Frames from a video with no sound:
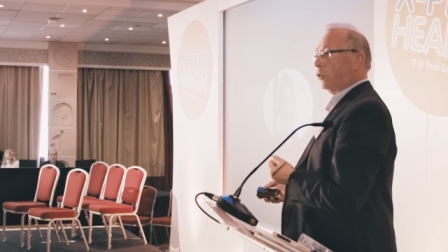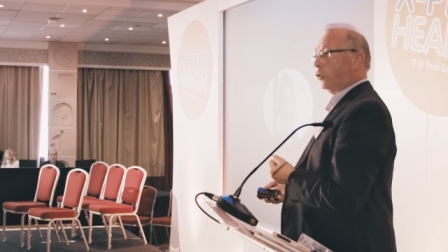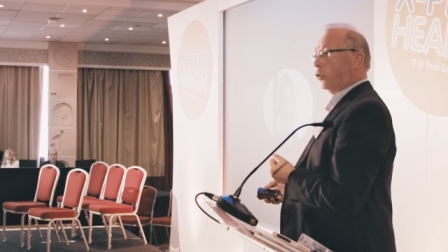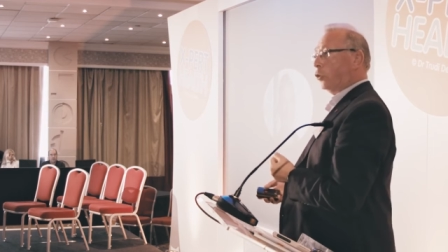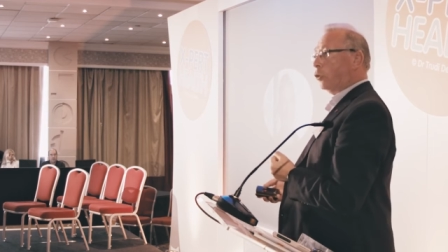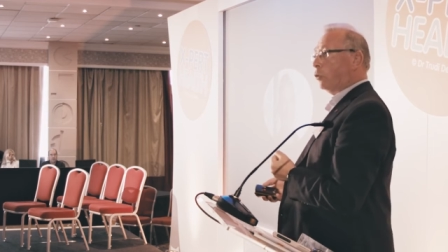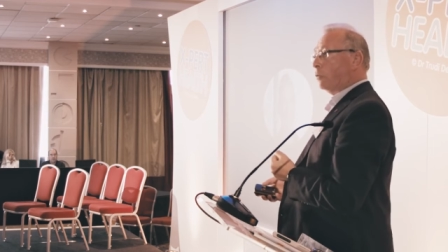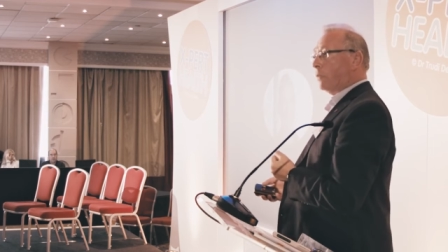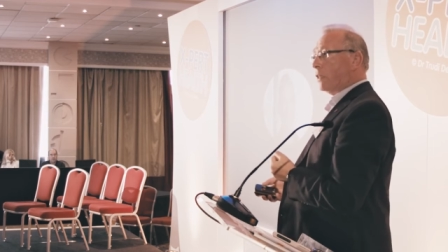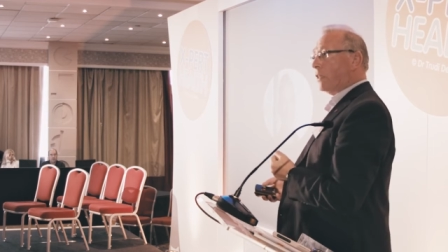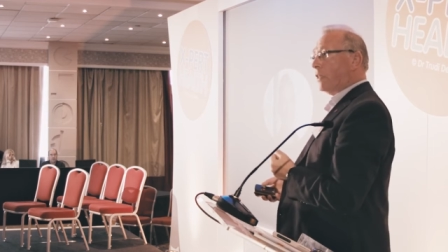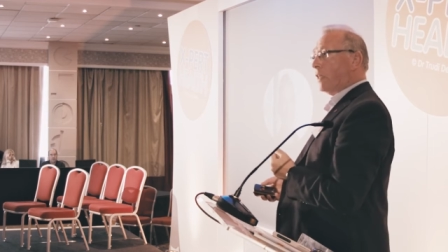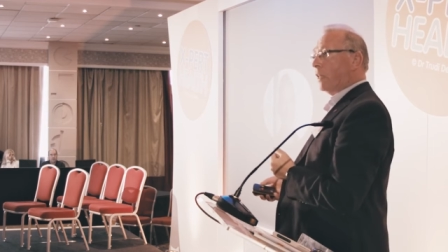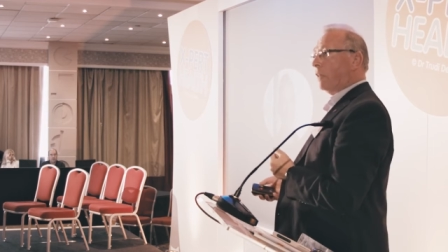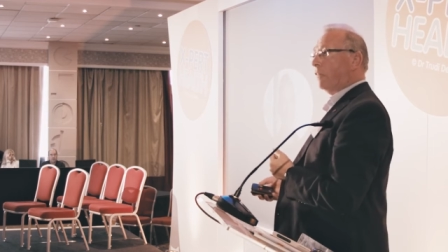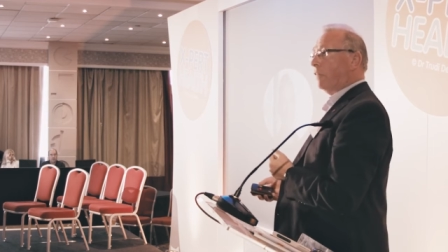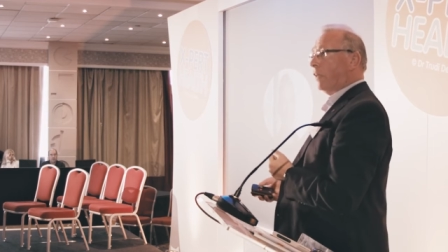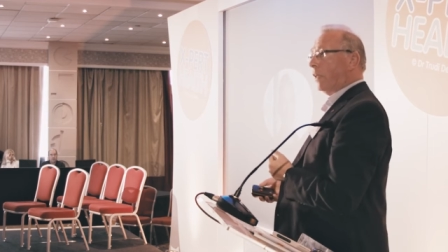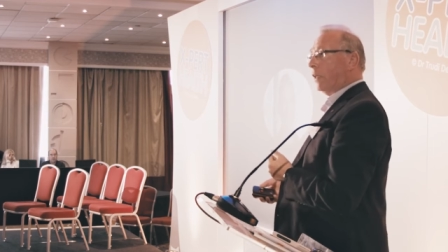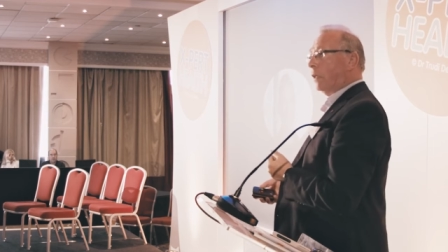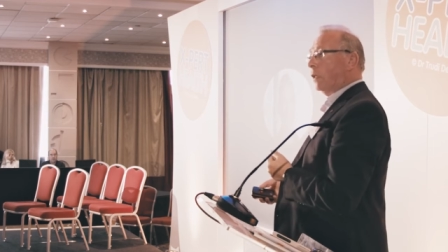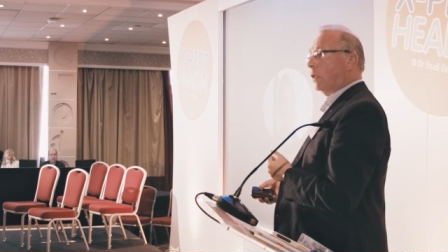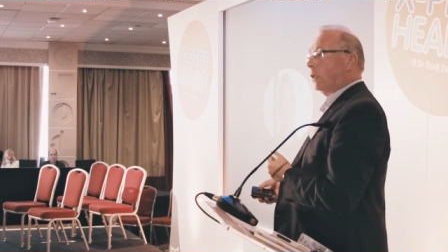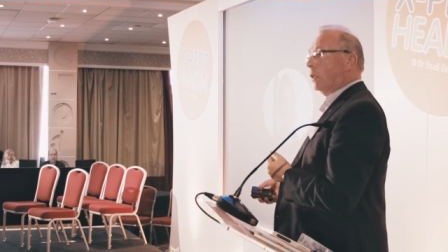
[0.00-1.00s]
to do myself
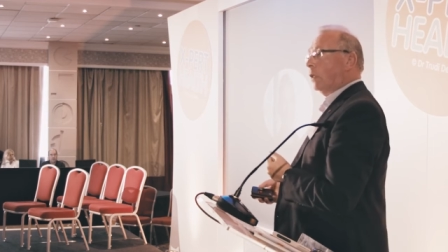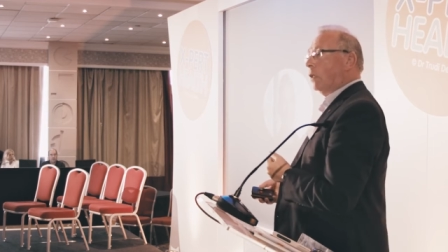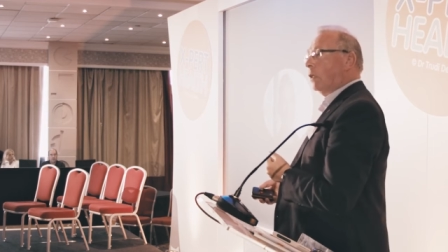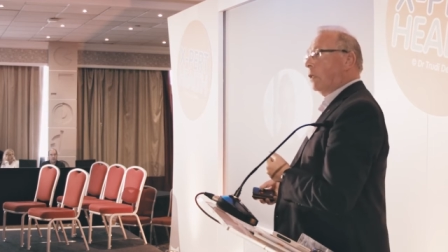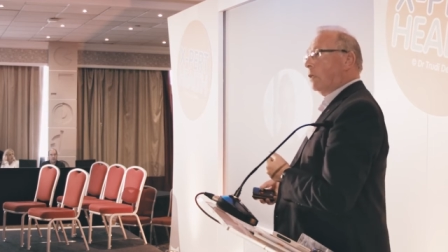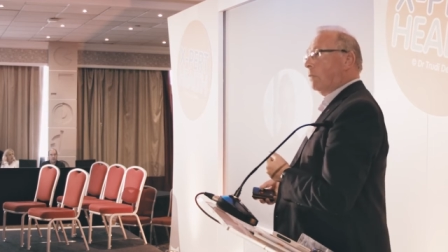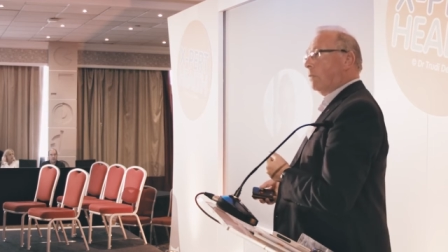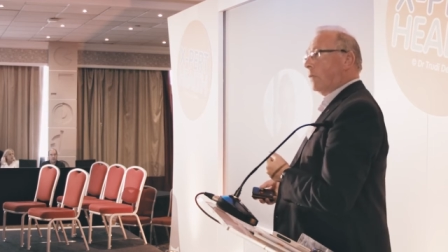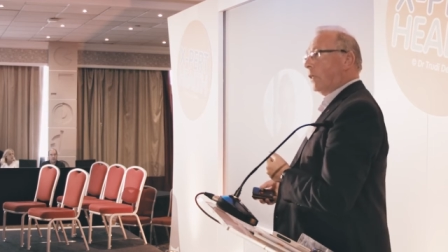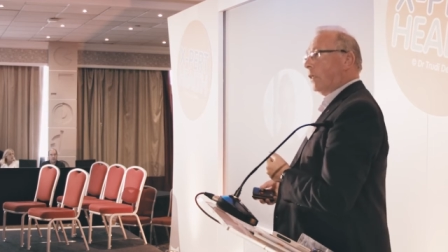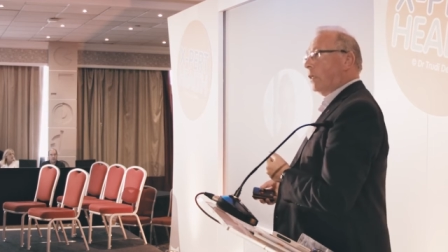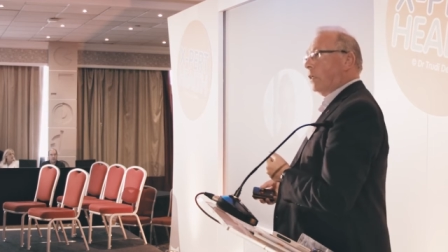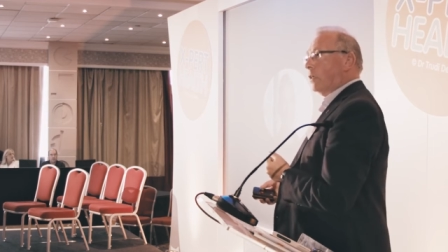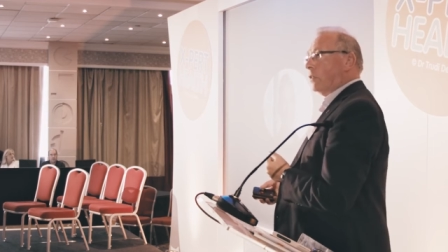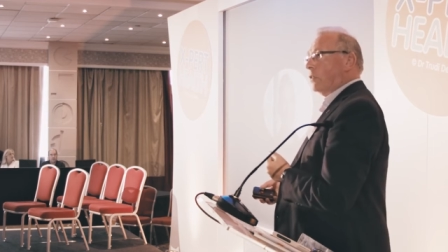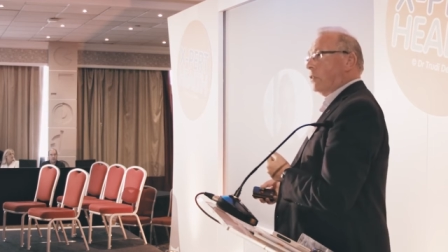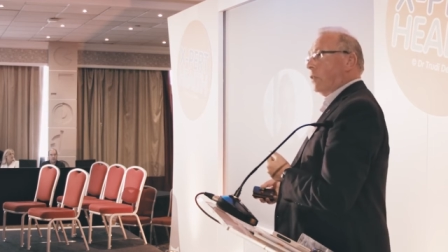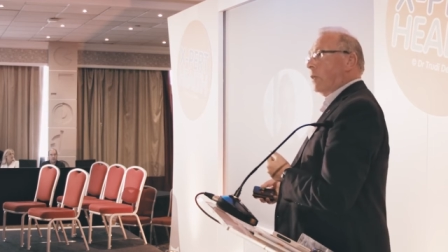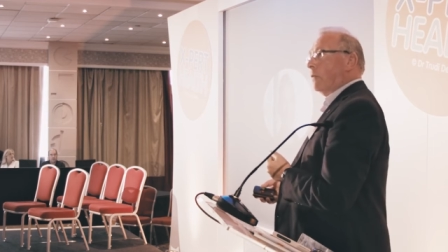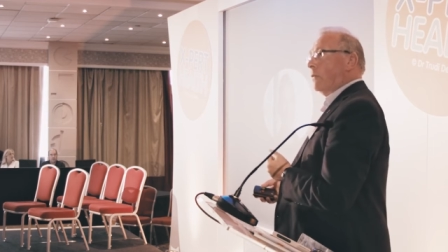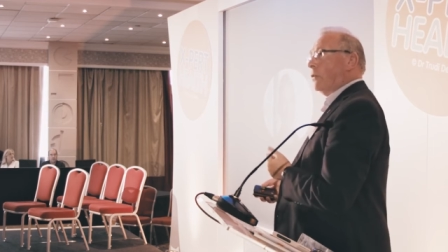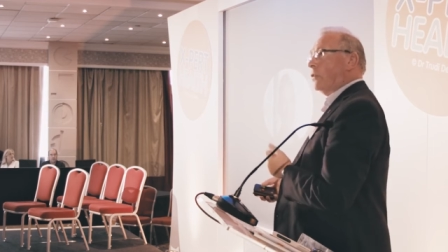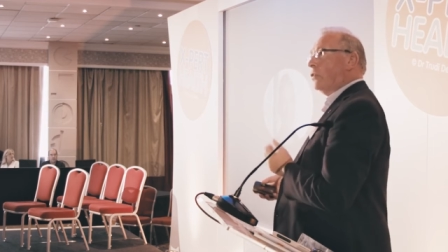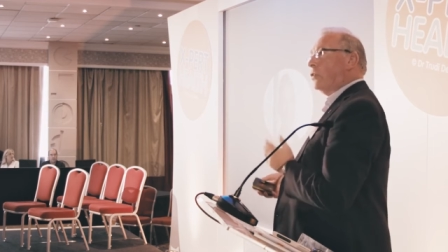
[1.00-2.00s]
in, because
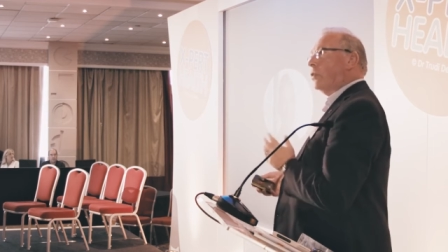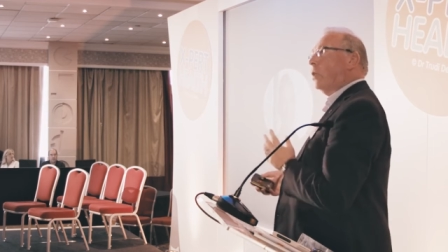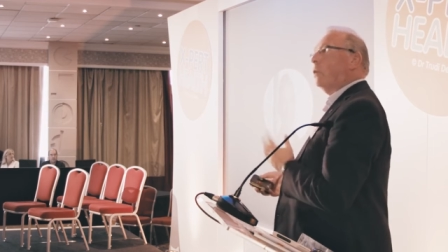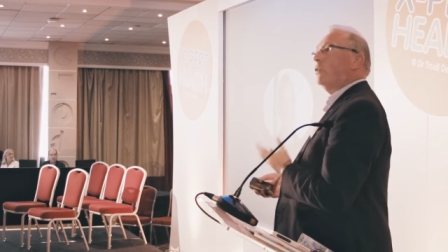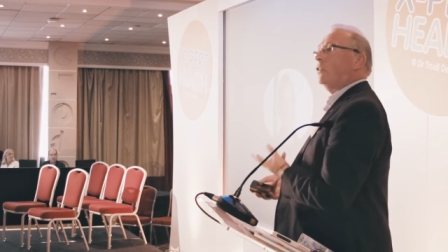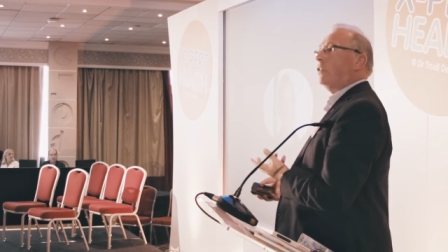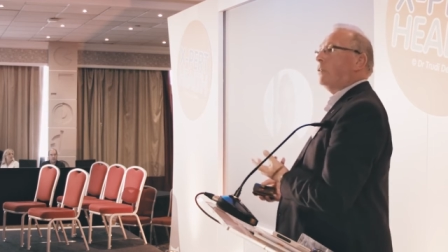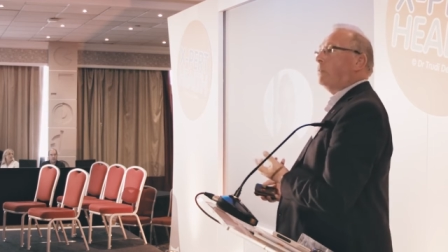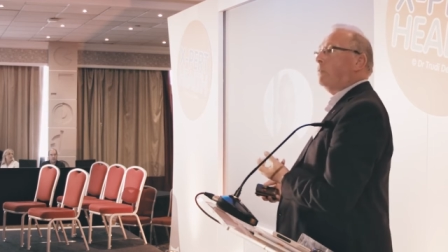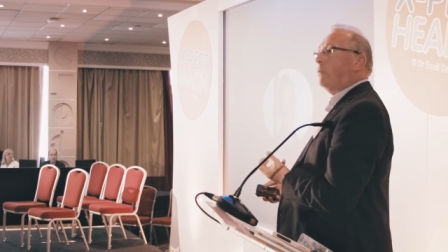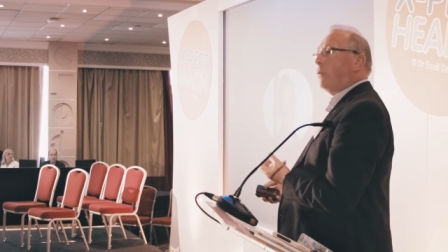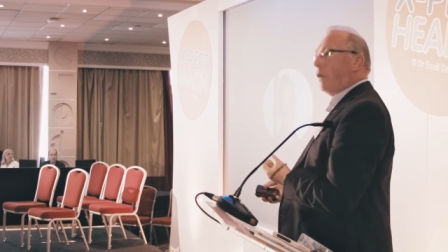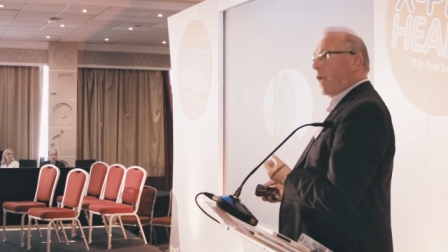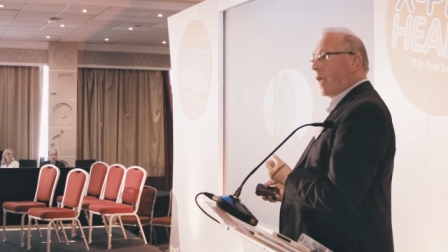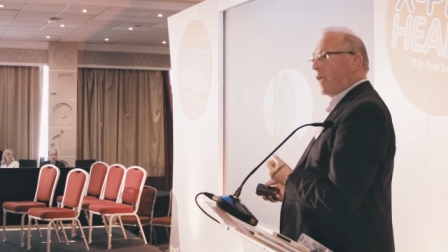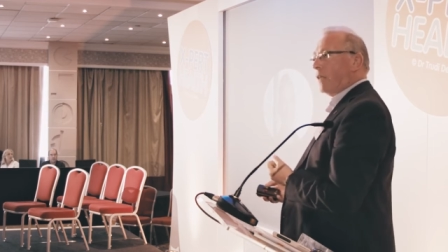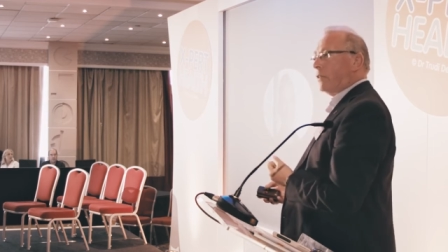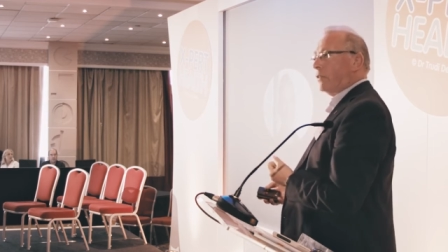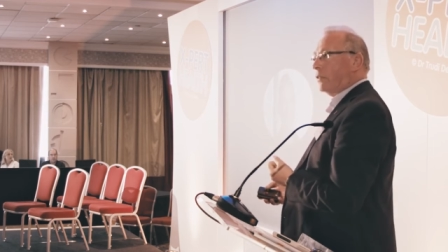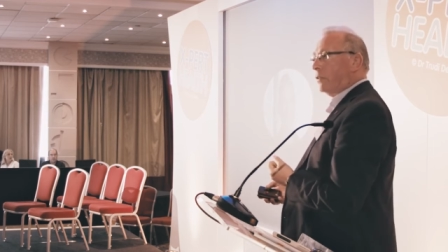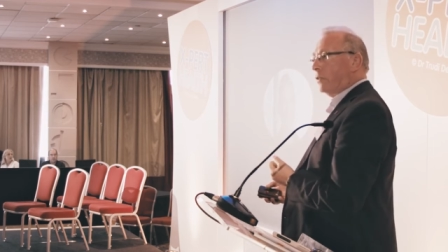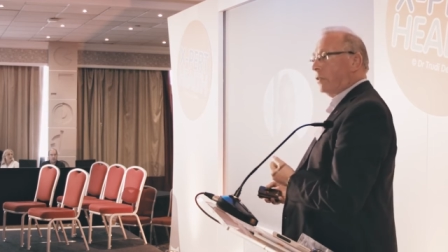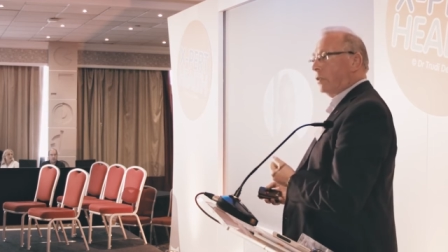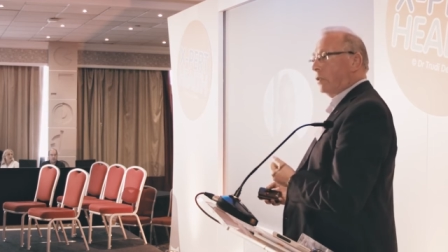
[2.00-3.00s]
I was so
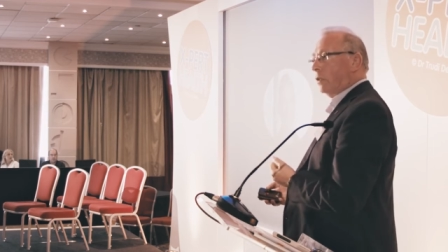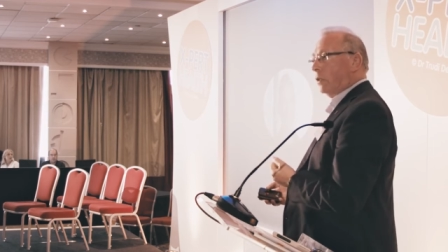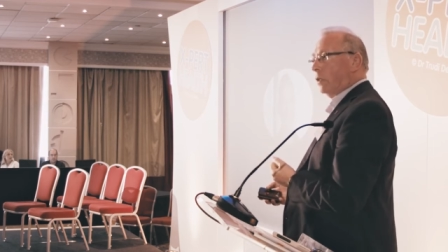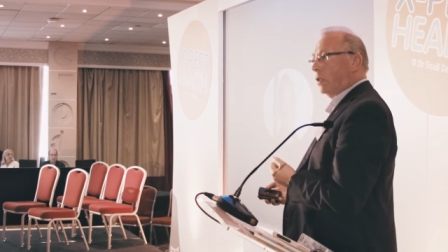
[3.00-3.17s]
depressed,